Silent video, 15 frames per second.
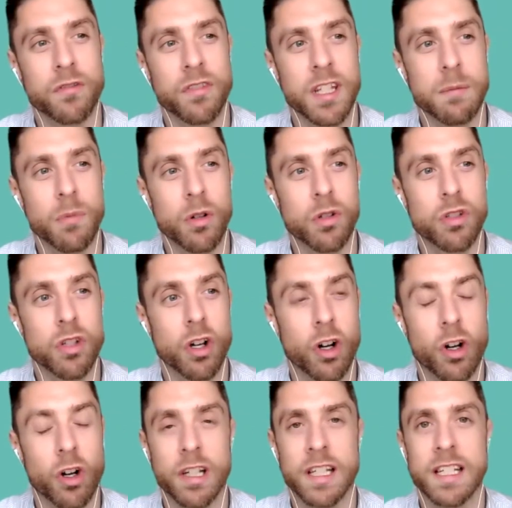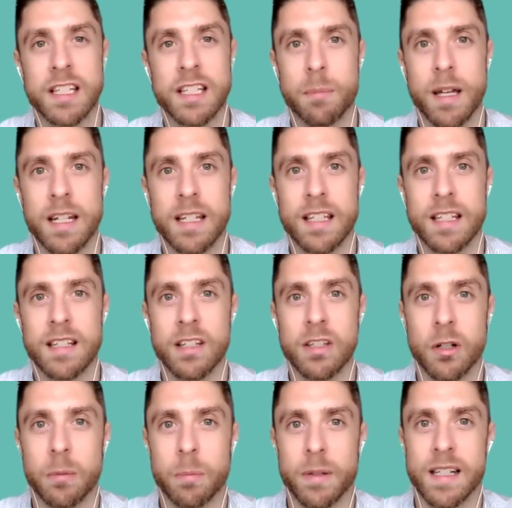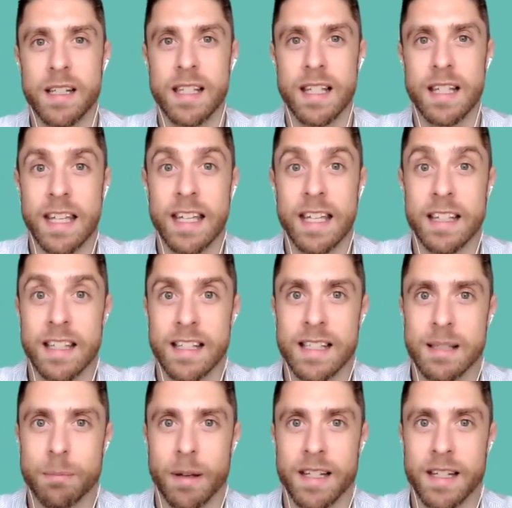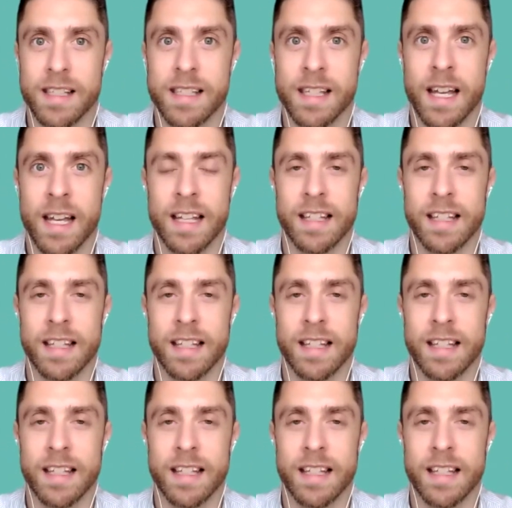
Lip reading: the most hotly debated topics in this space.